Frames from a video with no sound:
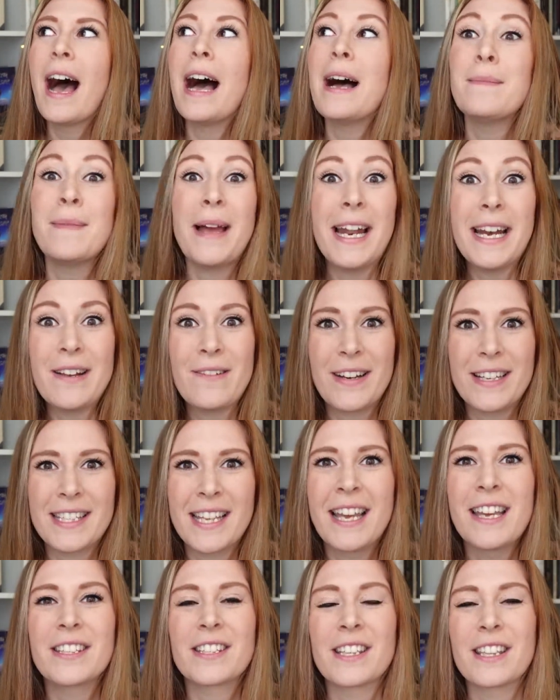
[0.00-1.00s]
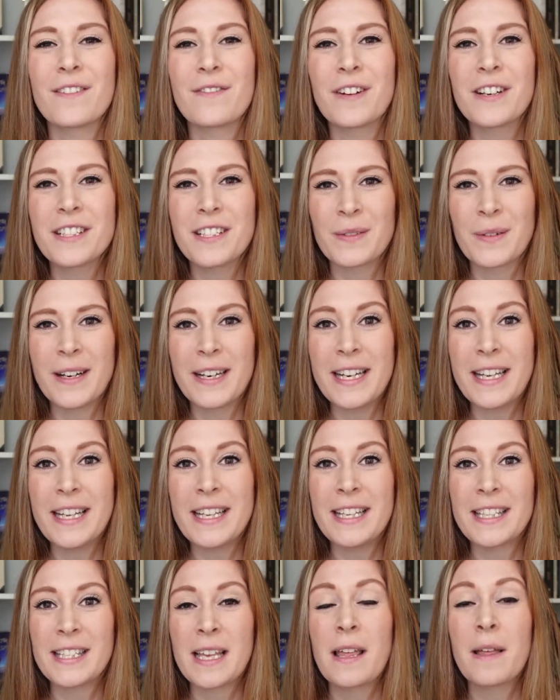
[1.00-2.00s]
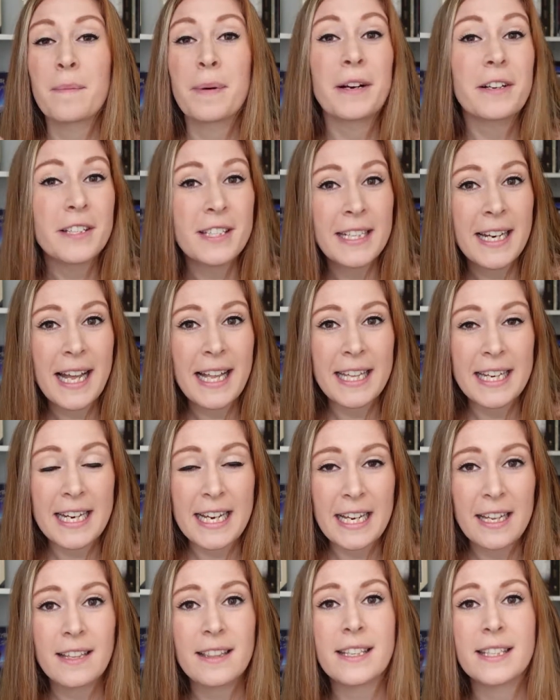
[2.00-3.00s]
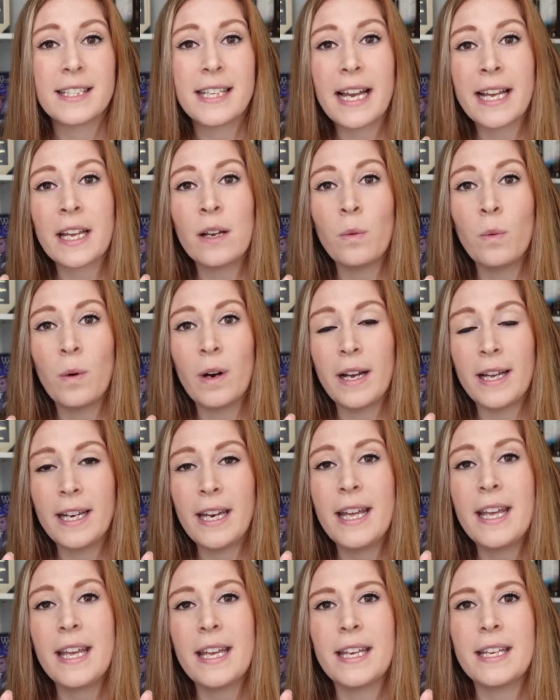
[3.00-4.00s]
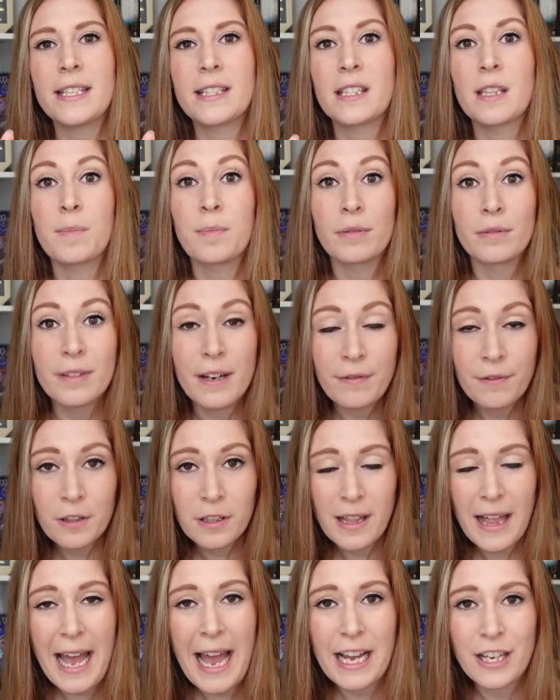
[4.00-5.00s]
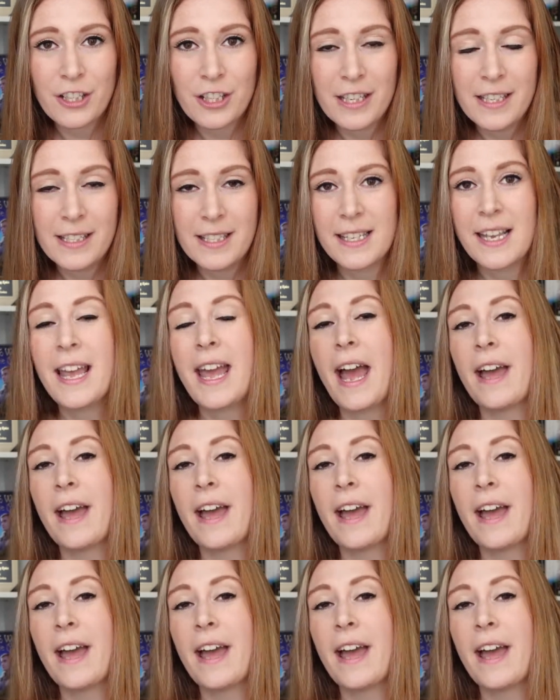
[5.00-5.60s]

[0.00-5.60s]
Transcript: Um, anyways, so the first one is personality. The second one is the peripheral actions.